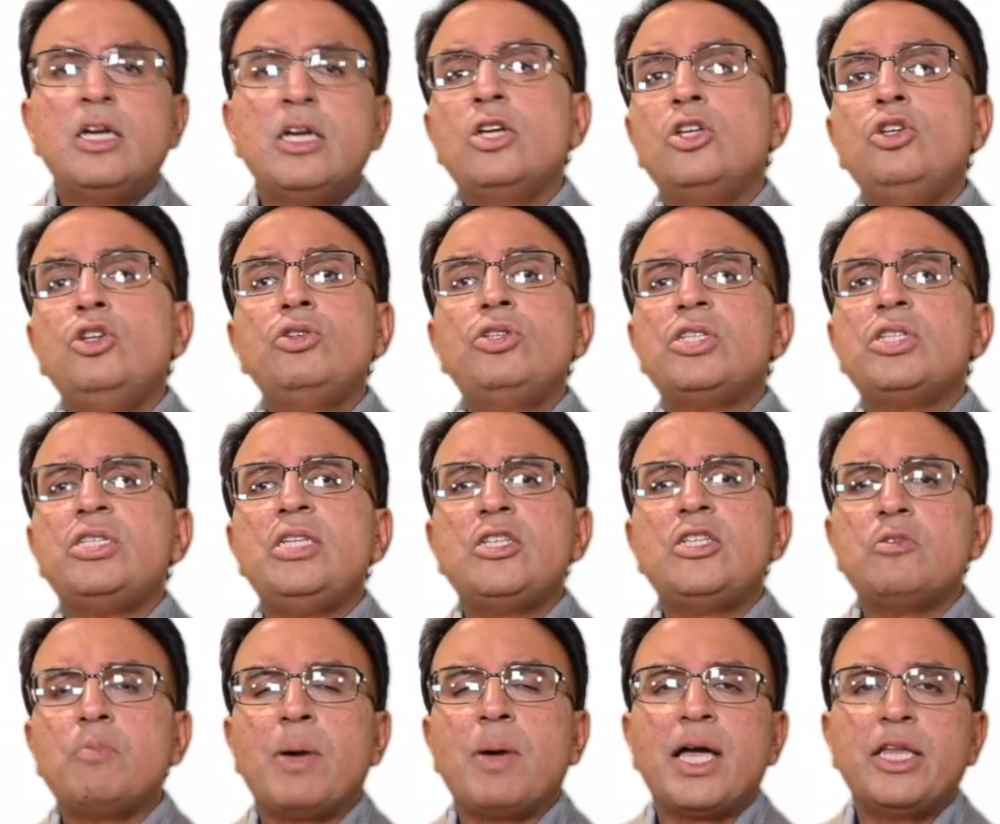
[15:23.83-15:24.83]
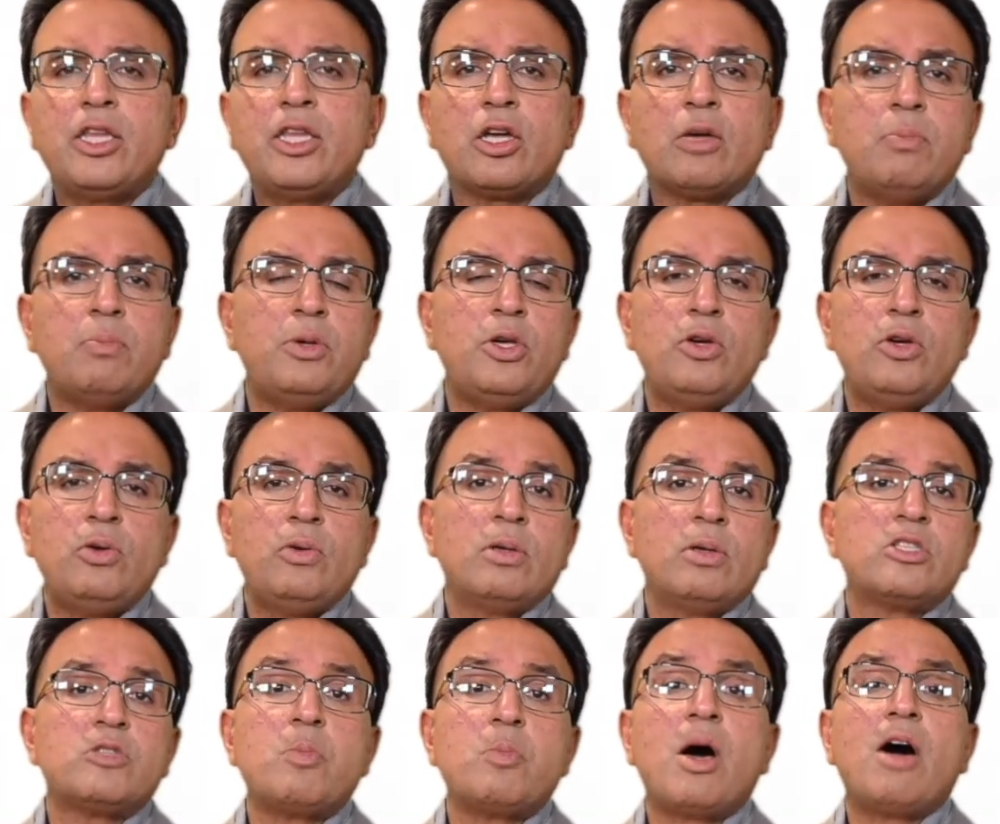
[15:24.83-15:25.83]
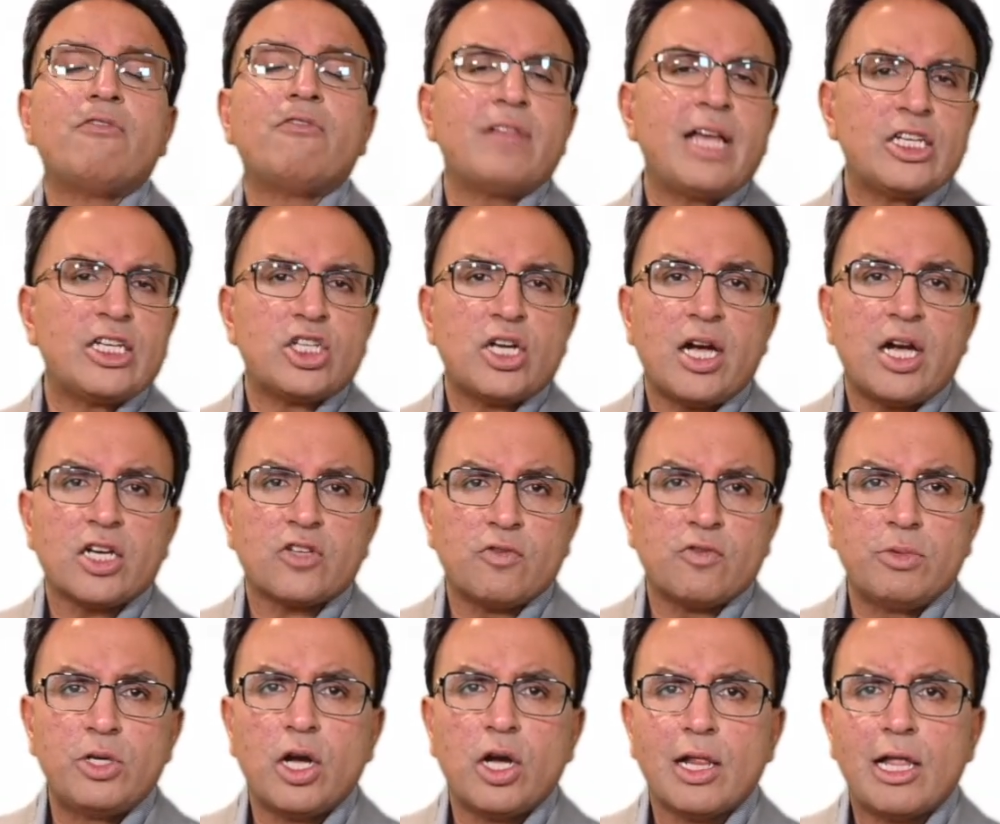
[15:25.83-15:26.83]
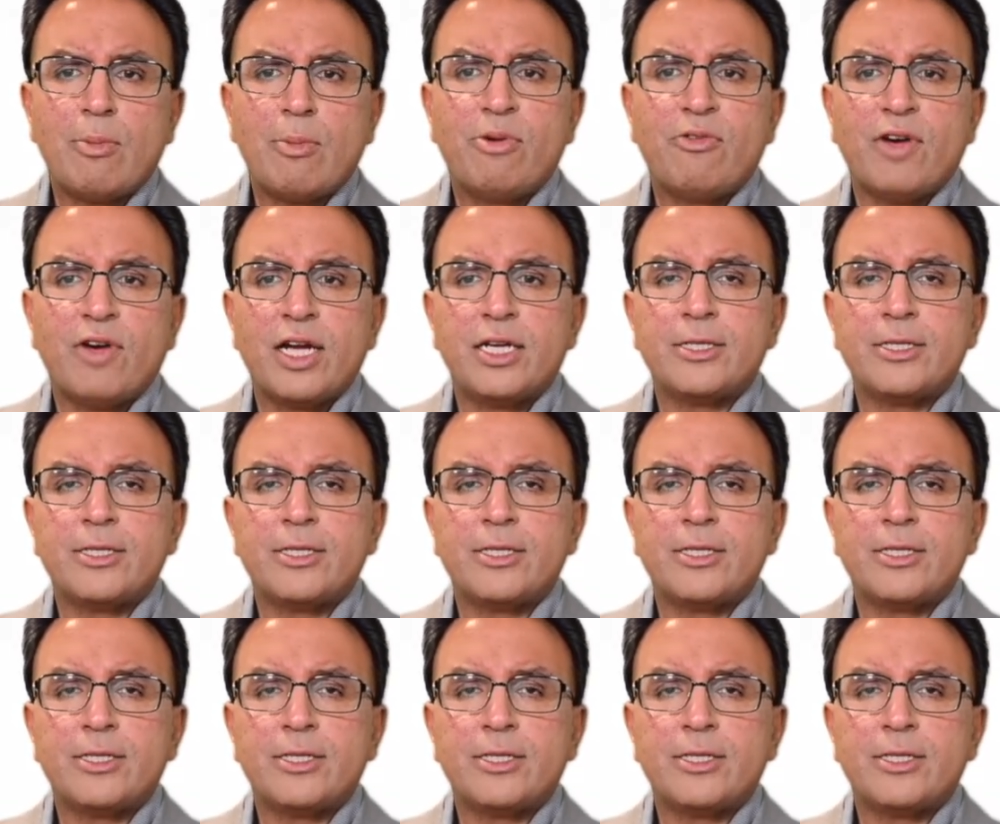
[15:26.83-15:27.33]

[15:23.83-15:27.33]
You just need to buy the Compute Smart Flash Cache from your cloud provider.